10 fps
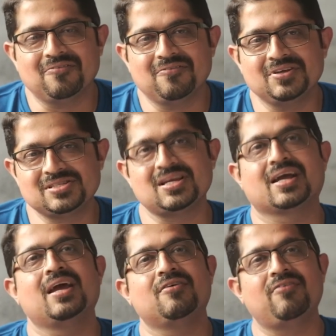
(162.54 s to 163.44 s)
which is
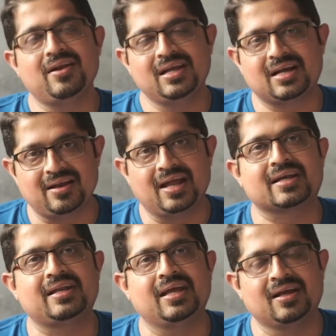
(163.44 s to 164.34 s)
again a very
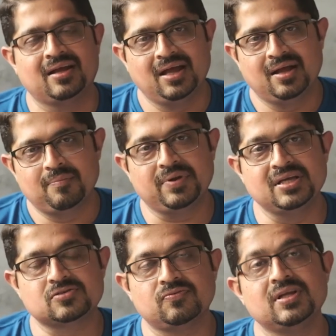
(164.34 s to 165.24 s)
connecting
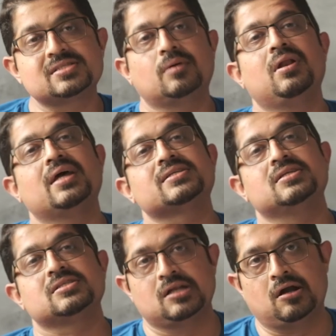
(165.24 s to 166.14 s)
piece with some
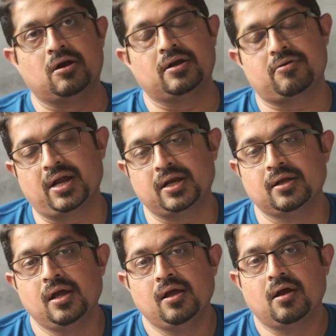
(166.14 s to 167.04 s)
lessons learned, right?
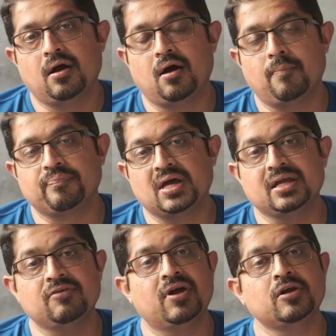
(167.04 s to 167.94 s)
The
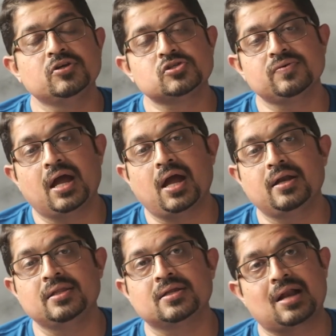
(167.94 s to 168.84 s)
event which we had
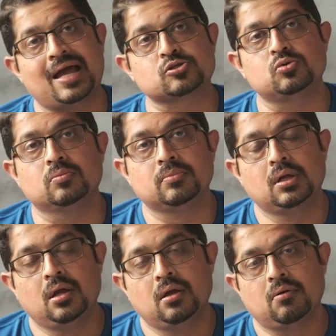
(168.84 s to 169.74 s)
in the classroom,
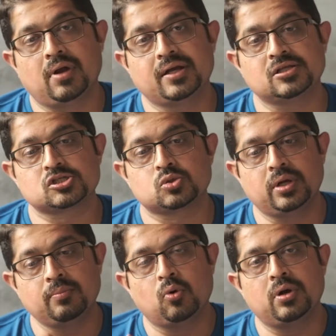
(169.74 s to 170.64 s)
right? The
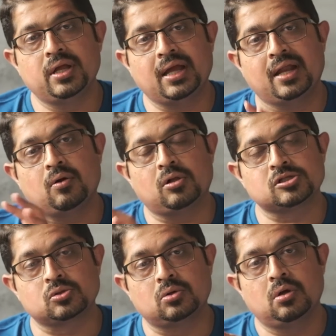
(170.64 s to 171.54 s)
storyboarding and
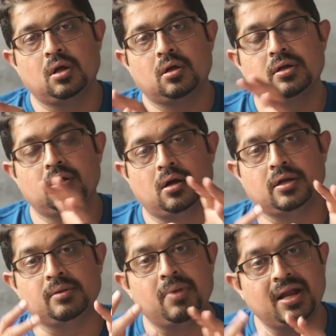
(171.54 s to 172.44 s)
also
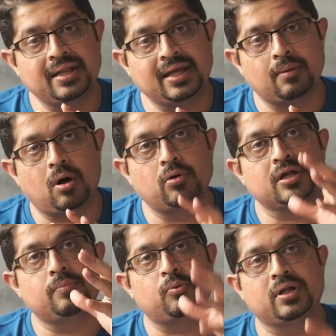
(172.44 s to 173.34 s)
debating about
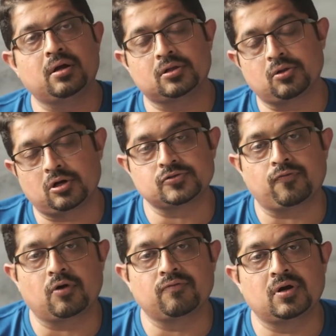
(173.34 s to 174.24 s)
it, putting our thoughts
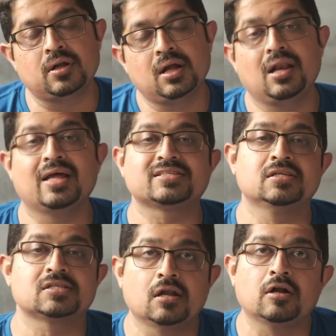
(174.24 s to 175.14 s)
forward,
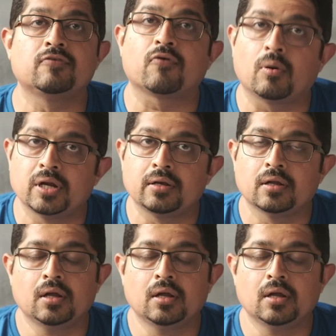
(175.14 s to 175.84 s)
lessons learned from it.